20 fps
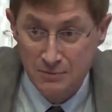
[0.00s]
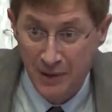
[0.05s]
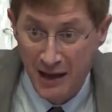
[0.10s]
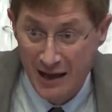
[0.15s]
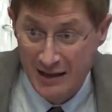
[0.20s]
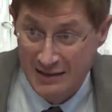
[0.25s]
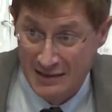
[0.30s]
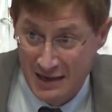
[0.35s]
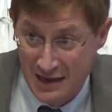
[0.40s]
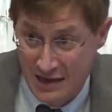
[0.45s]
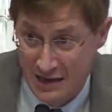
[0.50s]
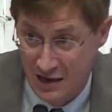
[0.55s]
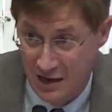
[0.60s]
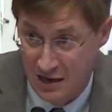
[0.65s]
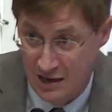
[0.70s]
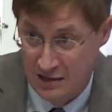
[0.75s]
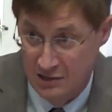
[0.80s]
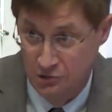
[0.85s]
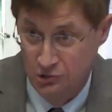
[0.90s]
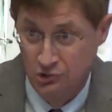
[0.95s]
by
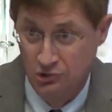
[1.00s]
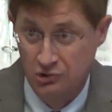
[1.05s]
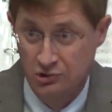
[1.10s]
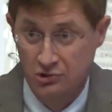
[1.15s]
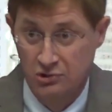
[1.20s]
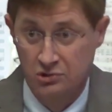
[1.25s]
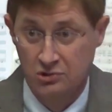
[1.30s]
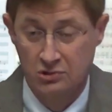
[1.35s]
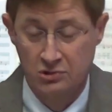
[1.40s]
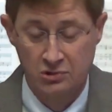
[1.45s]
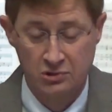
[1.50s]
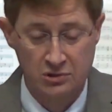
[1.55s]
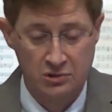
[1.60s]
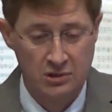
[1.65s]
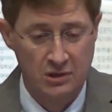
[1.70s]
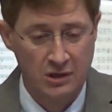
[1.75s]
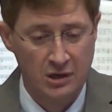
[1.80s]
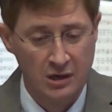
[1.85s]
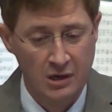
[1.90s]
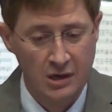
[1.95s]
chaos,
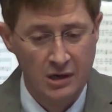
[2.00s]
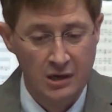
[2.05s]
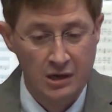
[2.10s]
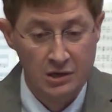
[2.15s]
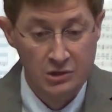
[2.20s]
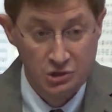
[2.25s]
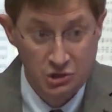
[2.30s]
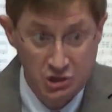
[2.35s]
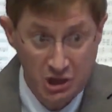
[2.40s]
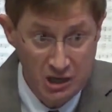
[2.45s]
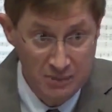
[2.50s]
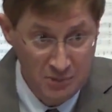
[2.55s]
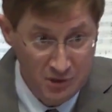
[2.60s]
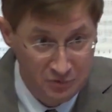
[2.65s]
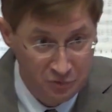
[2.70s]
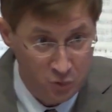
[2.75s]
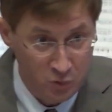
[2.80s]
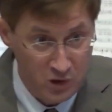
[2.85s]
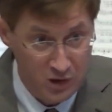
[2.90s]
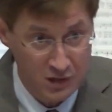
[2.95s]
some
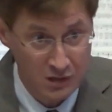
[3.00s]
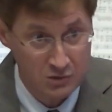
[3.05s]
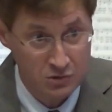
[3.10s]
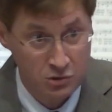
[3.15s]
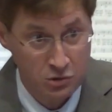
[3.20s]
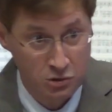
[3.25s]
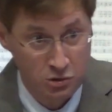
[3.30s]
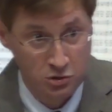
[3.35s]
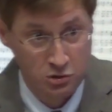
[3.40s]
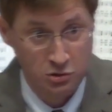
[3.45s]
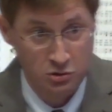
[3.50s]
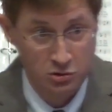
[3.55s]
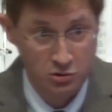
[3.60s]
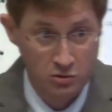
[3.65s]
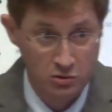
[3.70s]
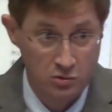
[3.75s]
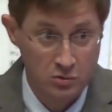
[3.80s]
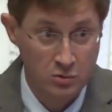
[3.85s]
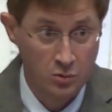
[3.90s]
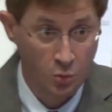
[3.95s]
of which
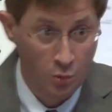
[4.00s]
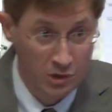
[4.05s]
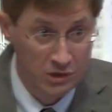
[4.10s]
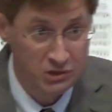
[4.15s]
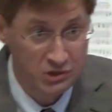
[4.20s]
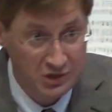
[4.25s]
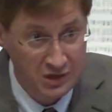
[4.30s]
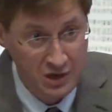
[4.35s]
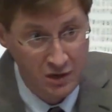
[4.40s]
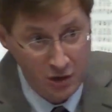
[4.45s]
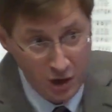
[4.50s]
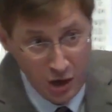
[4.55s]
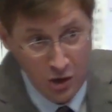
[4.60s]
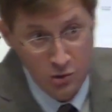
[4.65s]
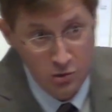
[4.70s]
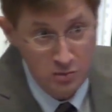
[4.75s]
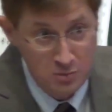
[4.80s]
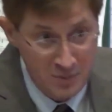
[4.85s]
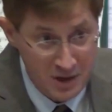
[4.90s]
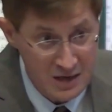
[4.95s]
was their
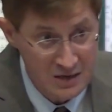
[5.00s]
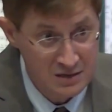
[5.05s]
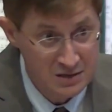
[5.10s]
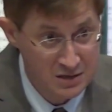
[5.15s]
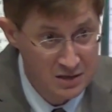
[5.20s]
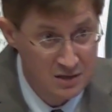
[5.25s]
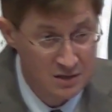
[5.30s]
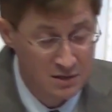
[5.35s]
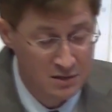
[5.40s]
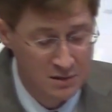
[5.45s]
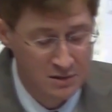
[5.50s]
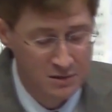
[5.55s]
own making,